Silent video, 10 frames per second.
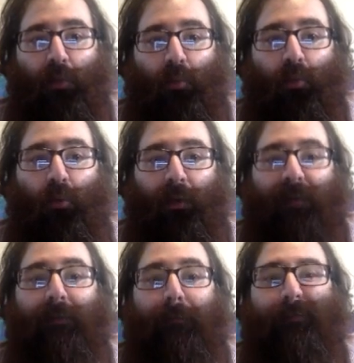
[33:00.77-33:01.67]
we're going
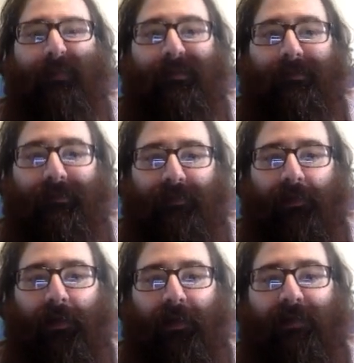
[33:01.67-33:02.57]
to build
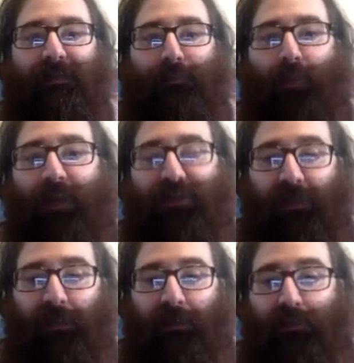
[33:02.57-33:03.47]
an
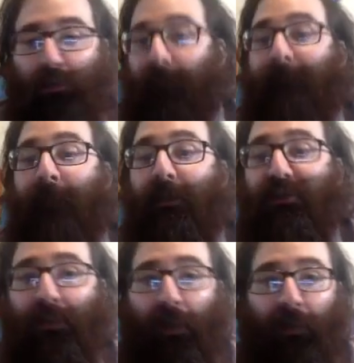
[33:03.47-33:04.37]
expression, sort of a
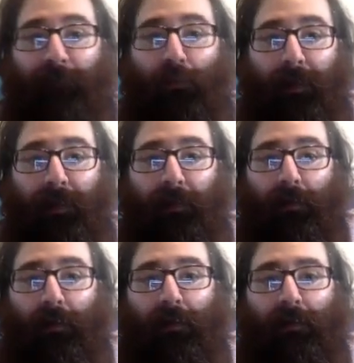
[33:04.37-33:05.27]
function of omega,